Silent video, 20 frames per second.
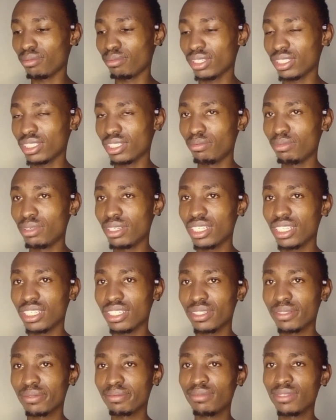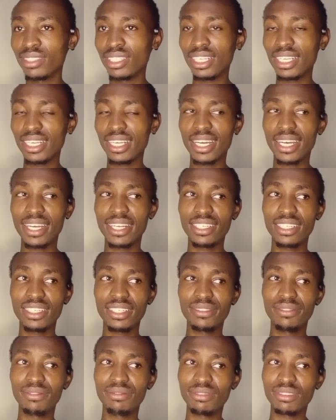masturbators. And
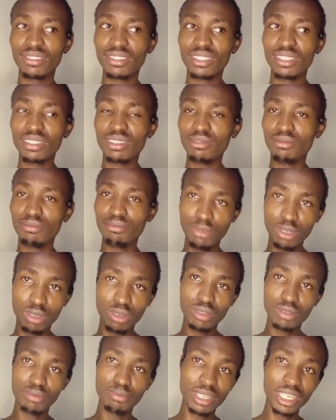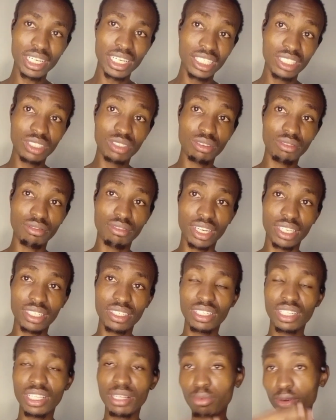because being an
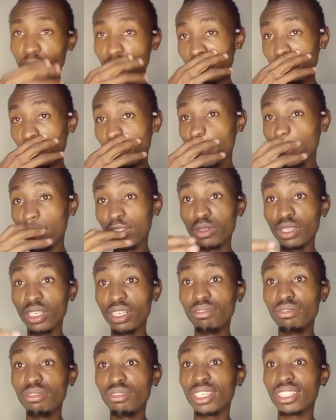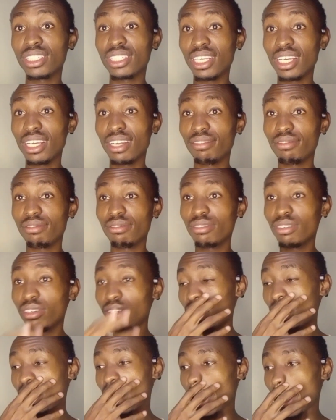introvert, the moment you give yourself,
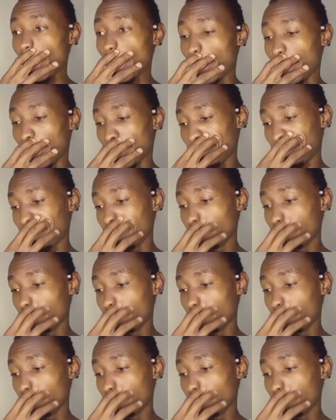a